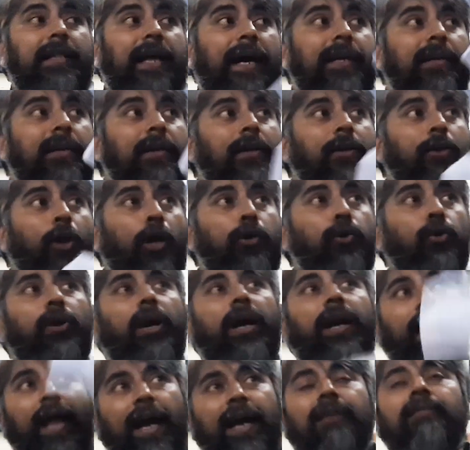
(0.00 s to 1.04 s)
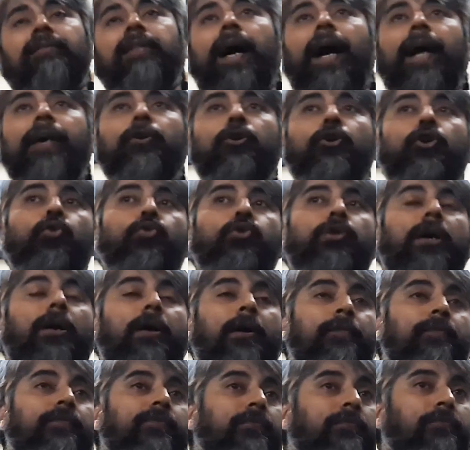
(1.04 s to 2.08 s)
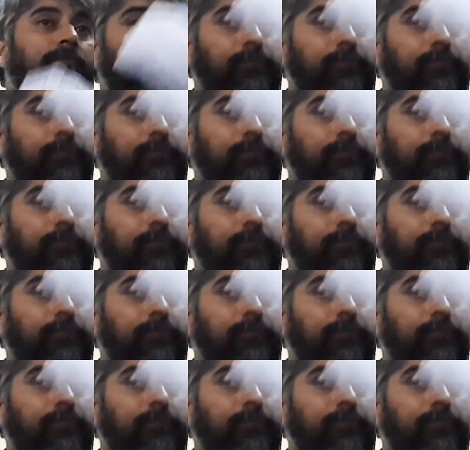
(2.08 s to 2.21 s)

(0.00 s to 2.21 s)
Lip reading: that now you connect that to the